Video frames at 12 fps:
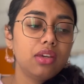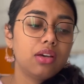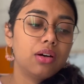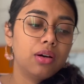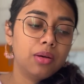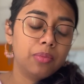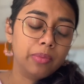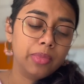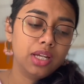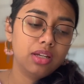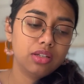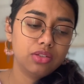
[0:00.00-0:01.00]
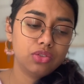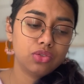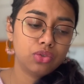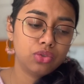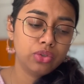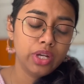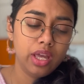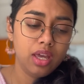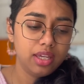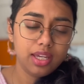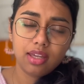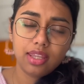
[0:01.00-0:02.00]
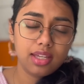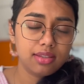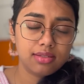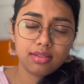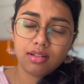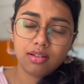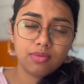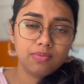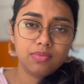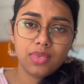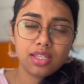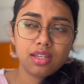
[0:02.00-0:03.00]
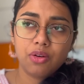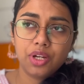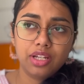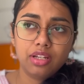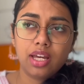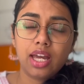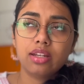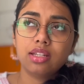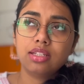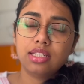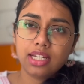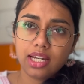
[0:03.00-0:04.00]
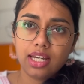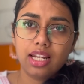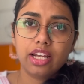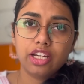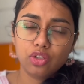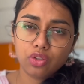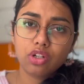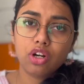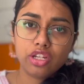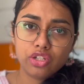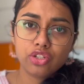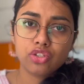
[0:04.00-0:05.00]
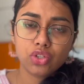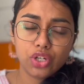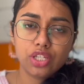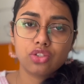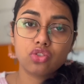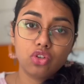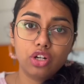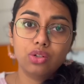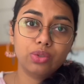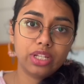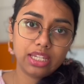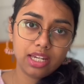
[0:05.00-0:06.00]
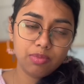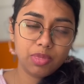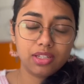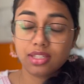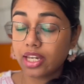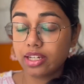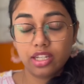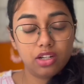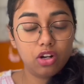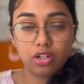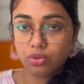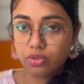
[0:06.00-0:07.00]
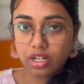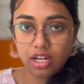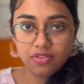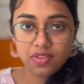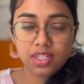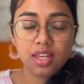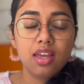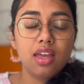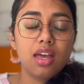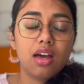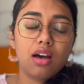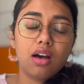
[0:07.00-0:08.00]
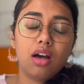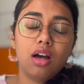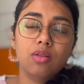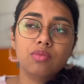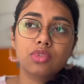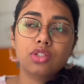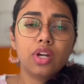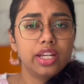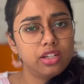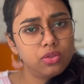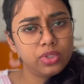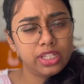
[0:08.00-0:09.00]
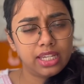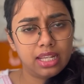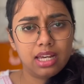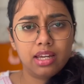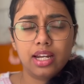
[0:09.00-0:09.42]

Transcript: Um, so yeah, that's uh, that's how I did. And in DILR, I took a conscious choice to not do DI because I cannot do graphs. Um, so I did only LR.